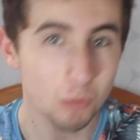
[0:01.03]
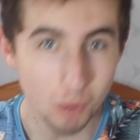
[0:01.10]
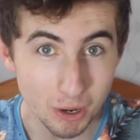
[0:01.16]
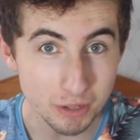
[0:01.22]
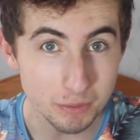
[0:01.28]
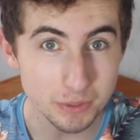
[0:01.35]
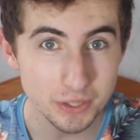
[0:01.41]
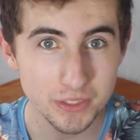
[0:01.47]

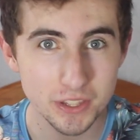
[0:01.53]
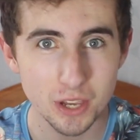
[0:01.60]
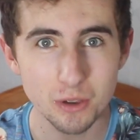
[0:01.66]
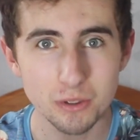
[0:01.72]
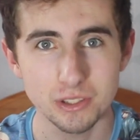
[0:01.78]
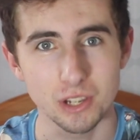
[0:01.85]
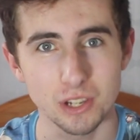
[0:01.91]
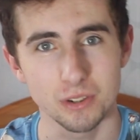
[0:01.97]
Welcome to the
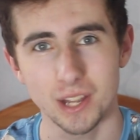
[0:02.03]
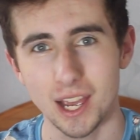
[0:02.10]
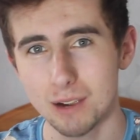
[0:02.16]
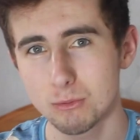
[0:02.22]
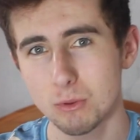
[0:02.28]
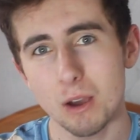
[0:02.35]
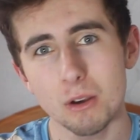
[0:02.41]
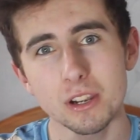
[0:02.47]
Ozone,
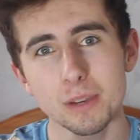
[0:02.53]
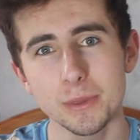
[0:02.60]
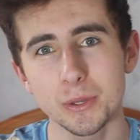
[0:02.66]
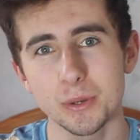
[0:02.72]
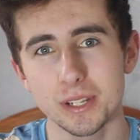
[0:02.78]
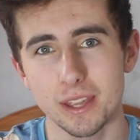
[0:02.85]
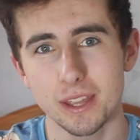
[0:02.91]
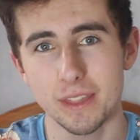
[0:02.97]
and welcome
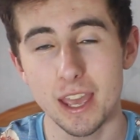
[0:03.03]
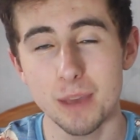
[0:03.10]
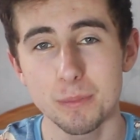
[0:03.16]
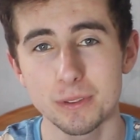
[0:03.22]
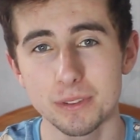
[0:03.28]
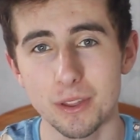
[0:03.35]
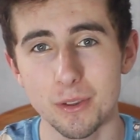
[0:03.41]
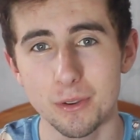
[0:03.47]
to another
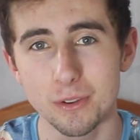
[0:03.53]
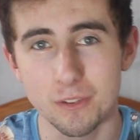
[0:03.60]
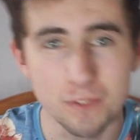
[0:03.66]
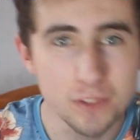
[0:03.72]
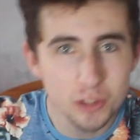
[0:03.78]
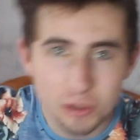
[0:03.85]
episode of